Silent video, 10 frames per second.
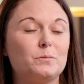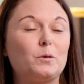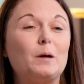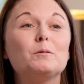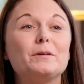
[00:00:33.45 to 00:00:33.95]

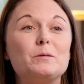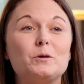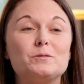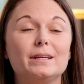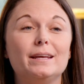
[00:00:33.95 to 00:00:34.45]
probably the
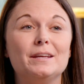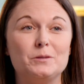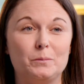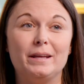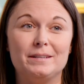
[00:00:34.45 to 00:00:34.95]
most
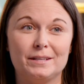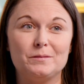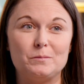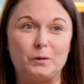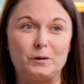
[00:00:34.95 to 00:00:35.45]

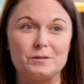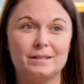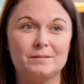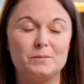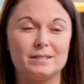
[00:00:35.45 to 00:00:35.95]
independent
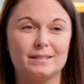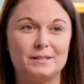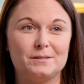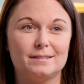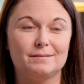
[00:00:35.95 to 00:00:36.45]
person
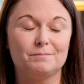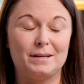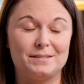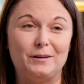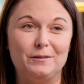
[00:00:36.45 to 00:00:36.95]
besides
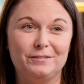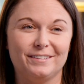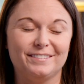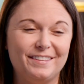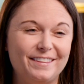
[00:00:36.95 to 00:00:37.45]

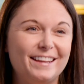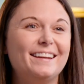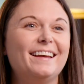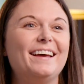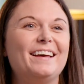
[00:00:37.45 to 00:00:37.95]
myself
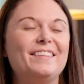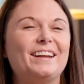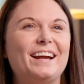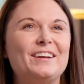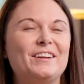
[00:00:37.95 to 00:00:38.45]
that, that I